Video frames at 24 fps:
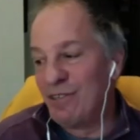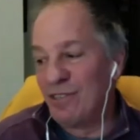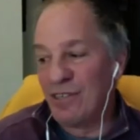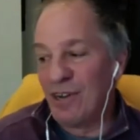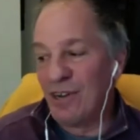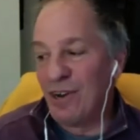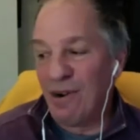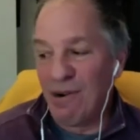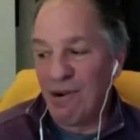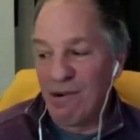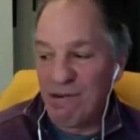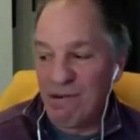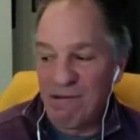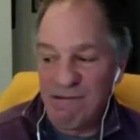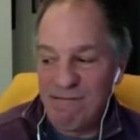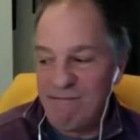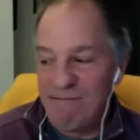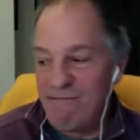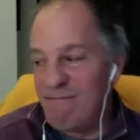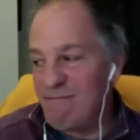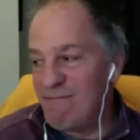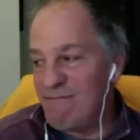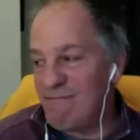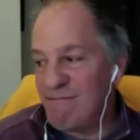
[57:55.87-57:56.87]
So,
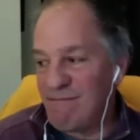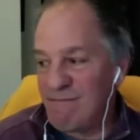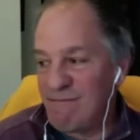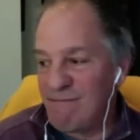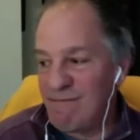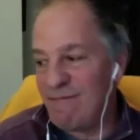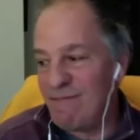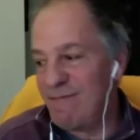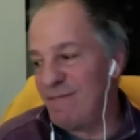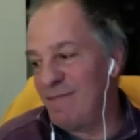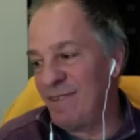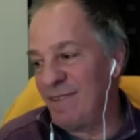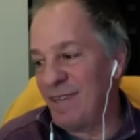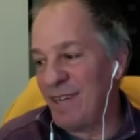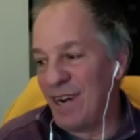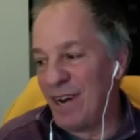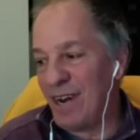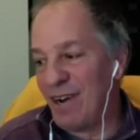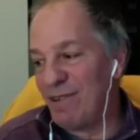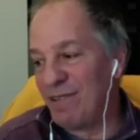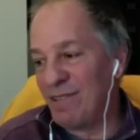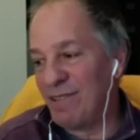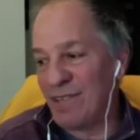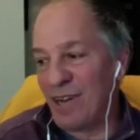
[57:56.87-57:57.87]

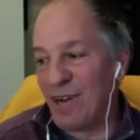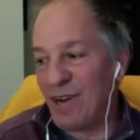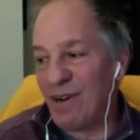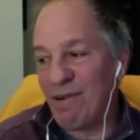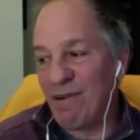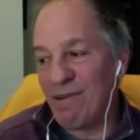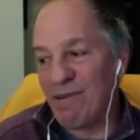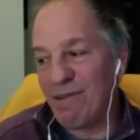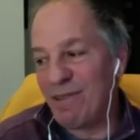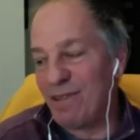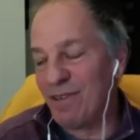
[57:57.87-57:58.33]
so